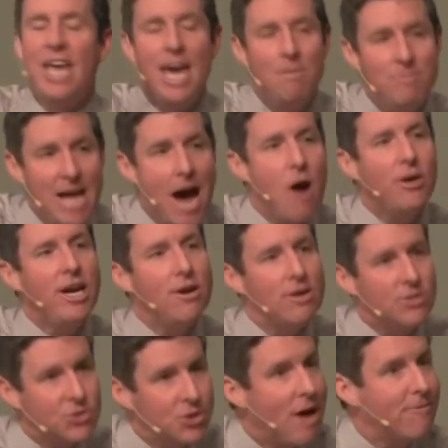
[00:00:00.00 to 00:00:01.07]
came down here
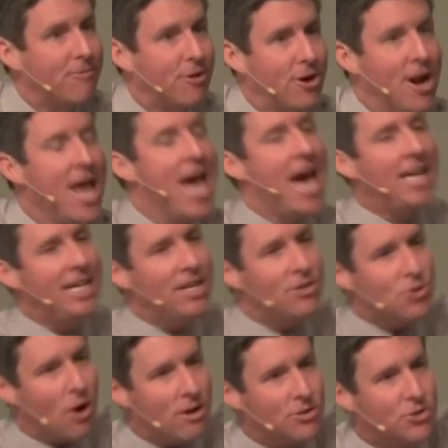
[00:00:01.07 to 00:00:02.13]
to suffer. And it
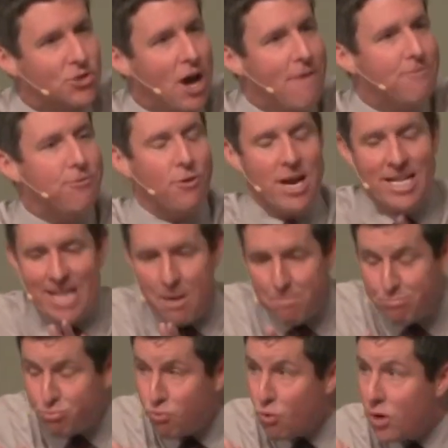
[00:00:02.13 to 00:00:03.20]
is our suffering
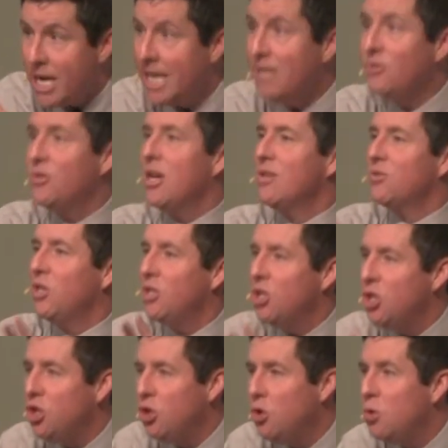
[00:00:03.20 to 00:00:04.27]
that brings us into
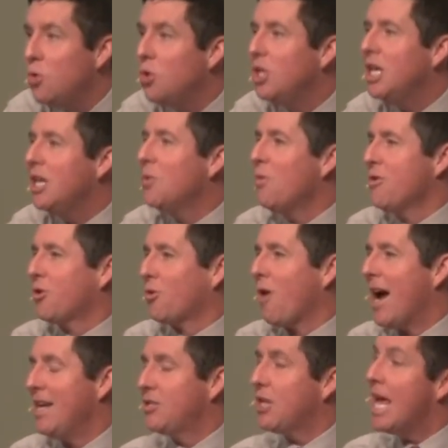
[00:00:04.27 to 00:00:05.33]
union with
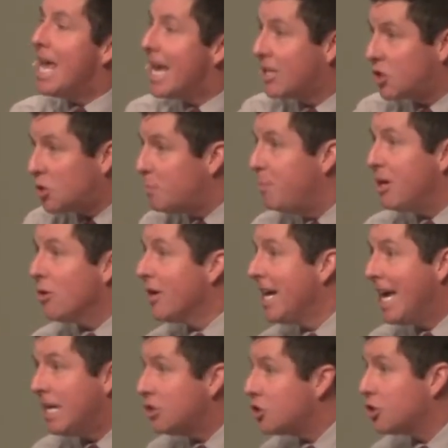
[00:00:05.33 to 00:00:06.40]
Christ
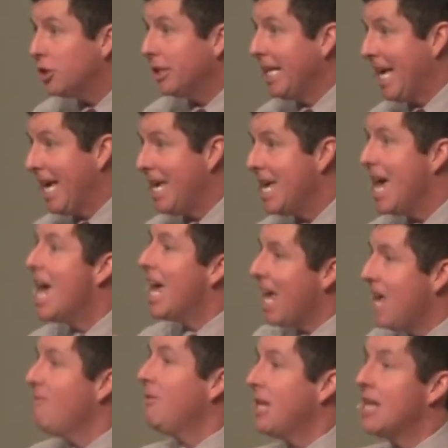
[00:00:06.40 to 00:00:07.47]
experientially,
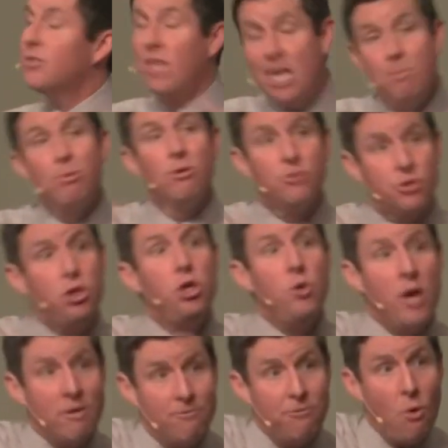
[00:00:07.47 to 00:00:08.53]
even as Hebrews
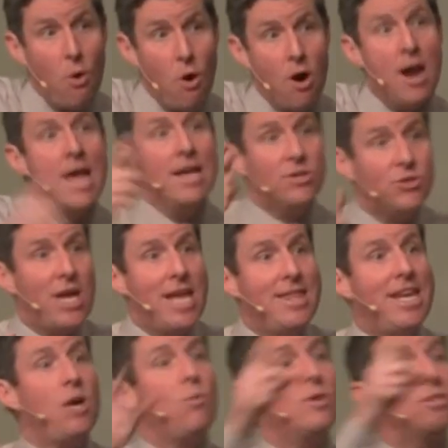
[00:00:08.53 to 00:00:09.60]
2 and 4 say that it